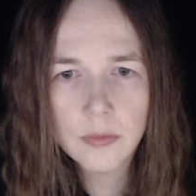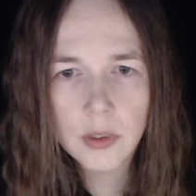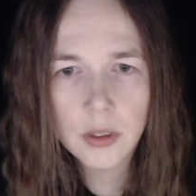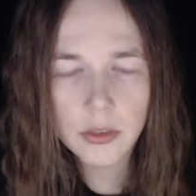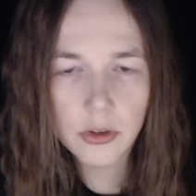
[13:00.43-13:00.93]

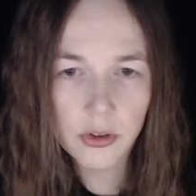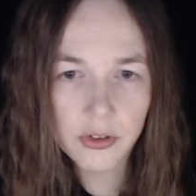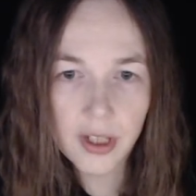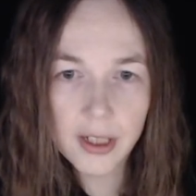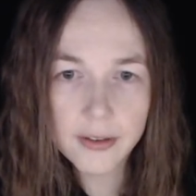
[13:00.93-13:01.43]
John
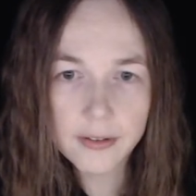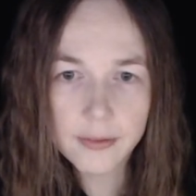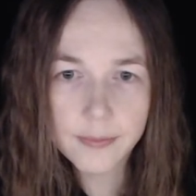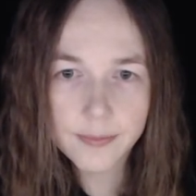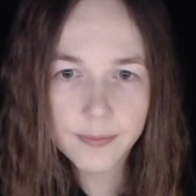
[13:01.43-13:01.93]
sighs.
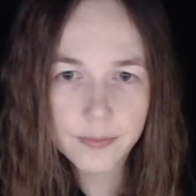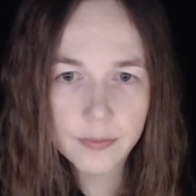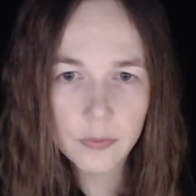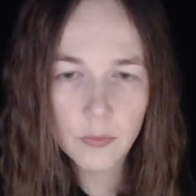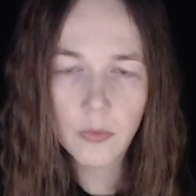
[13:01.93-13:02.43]

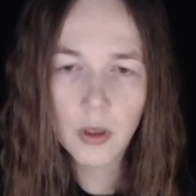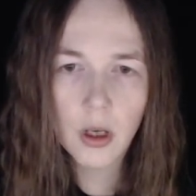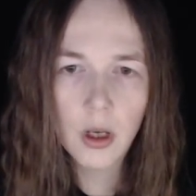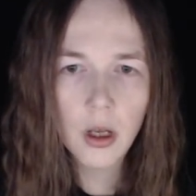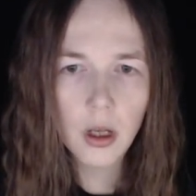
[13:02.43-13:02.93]

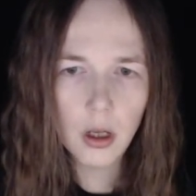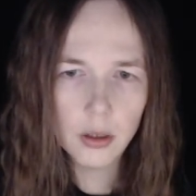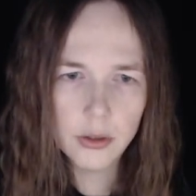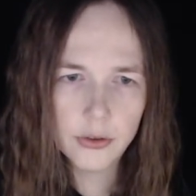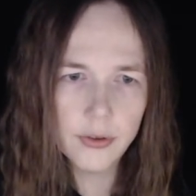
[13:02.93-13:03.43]
All
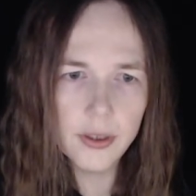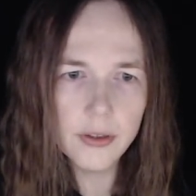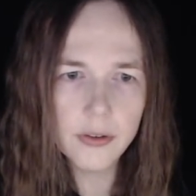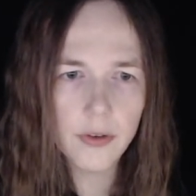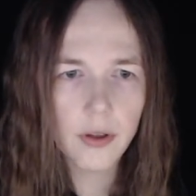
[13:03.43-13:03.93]
the
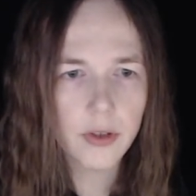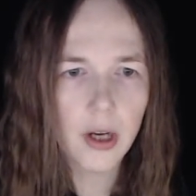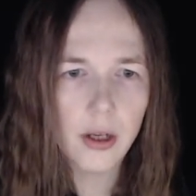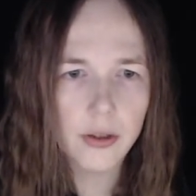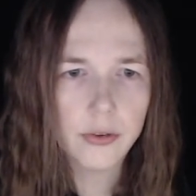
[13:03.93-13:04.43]
trees around our
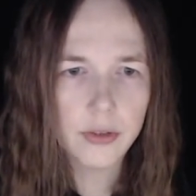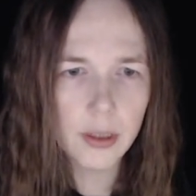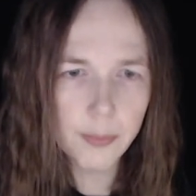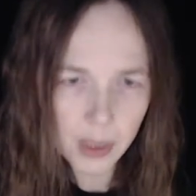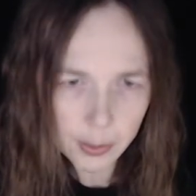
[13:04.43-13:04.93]
house and
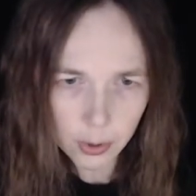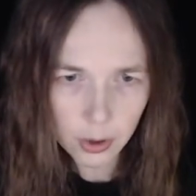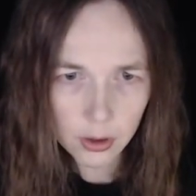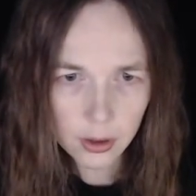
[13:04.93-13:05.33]
the people.